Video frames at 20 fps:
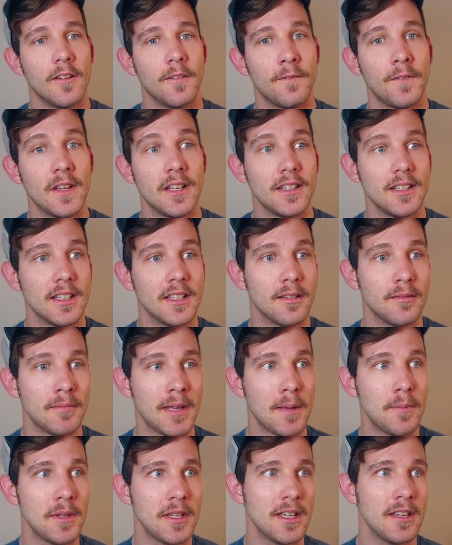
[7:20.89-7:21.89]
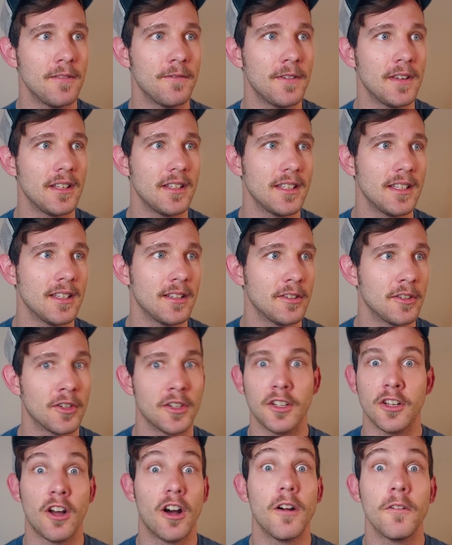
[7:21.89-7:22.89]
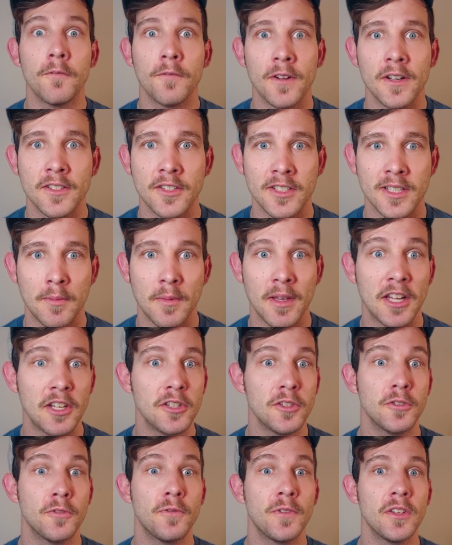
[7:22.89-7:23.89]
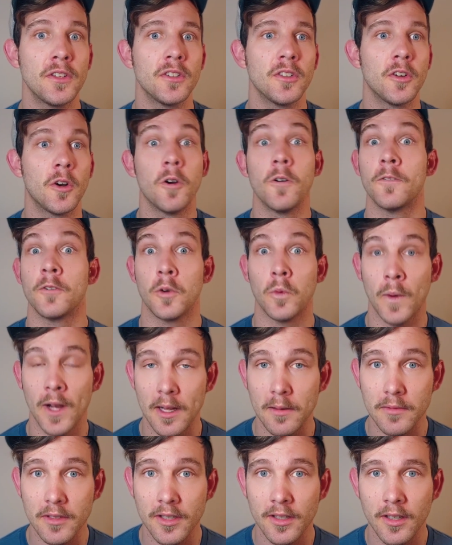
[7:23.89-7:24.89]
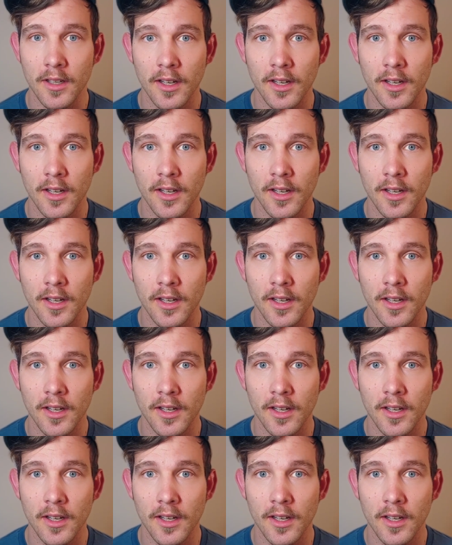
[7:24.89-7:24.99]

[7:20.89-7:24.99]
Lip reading: maybe feeling you're at a conference or something and you just feel overwhelmed.